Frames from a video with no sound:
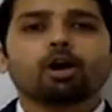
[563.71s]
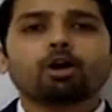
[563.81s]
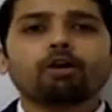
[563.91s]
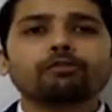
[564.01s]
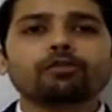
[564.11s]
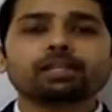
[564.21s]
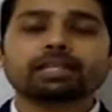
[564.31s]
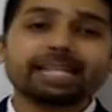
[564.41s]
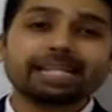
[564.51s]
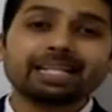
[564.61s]
of
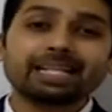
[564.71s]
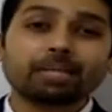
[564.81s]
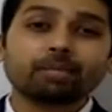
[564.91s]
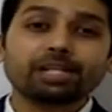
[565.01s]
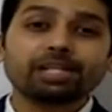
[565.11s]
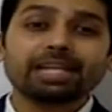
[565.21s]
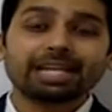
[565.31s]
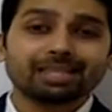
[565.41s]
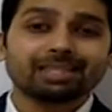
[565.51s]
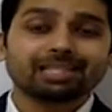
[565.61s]
creating liquidity
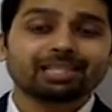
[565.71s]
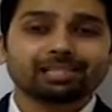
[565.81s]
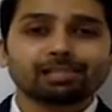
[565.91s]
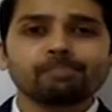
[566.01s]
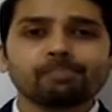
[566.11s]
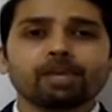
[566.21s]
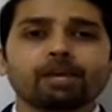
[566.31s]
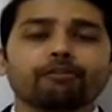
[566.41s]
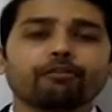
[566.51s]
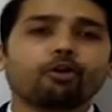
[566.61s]
in the system
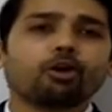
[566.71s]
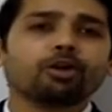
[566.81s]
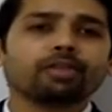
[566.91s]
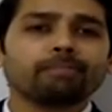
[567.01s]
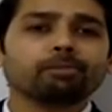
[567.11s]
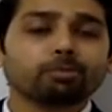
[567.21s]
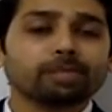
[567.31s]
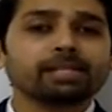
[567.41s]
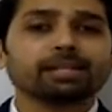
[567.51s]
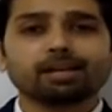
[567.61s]
for them to
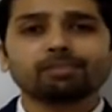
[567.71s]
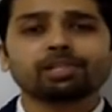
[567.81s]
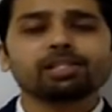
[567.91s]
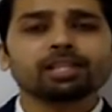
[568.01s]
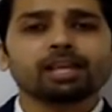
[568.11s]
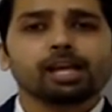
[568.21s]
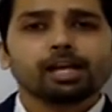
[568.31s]
meet redemptions.